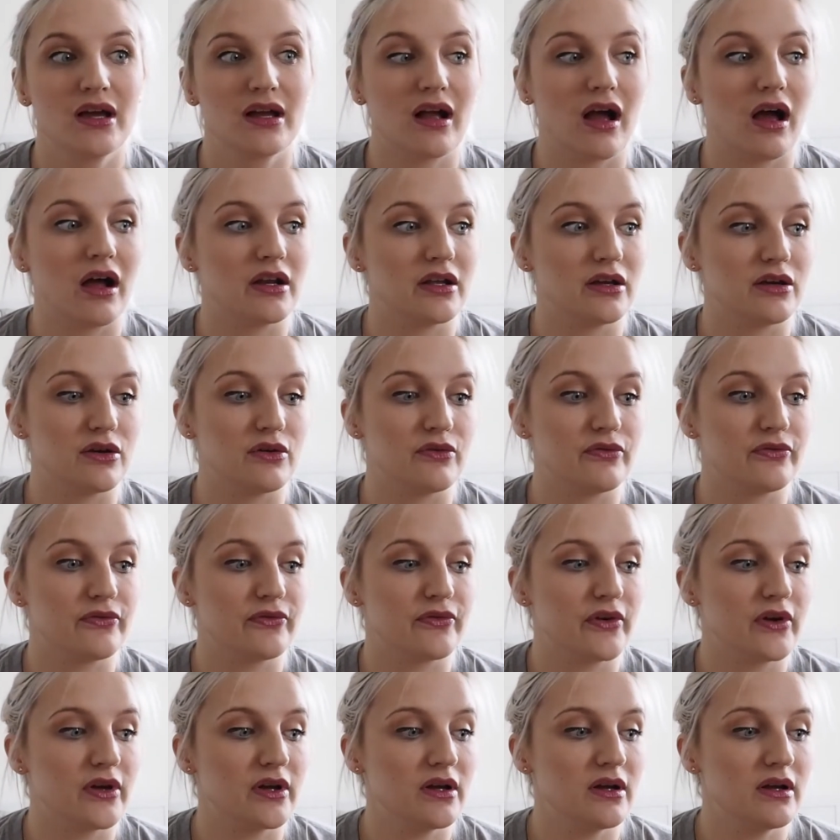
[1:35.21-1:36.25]
kind of
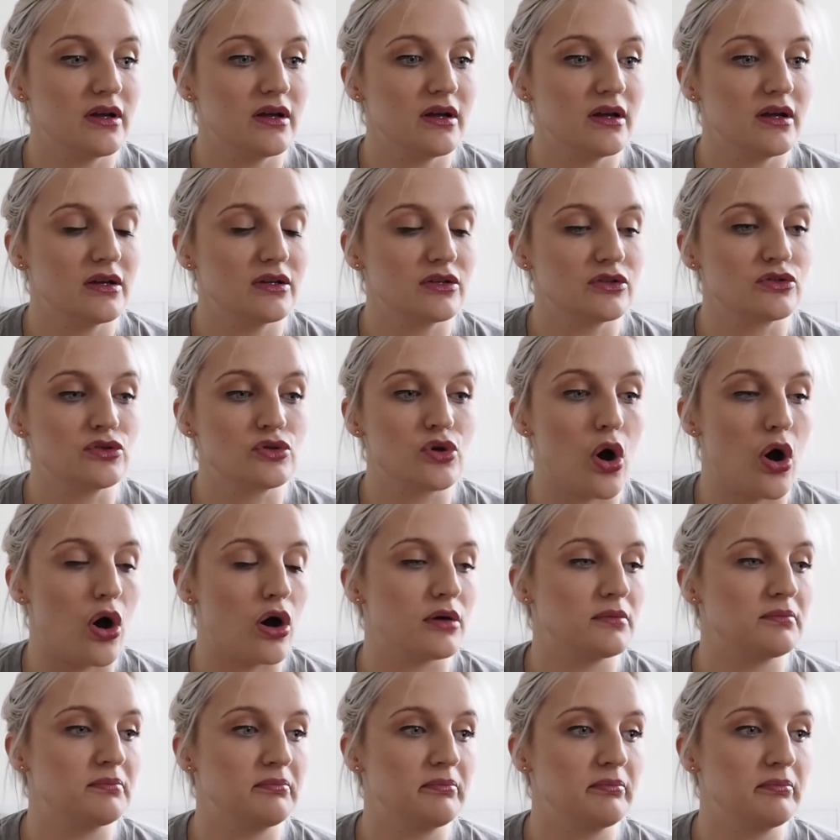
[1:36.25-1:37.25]
got,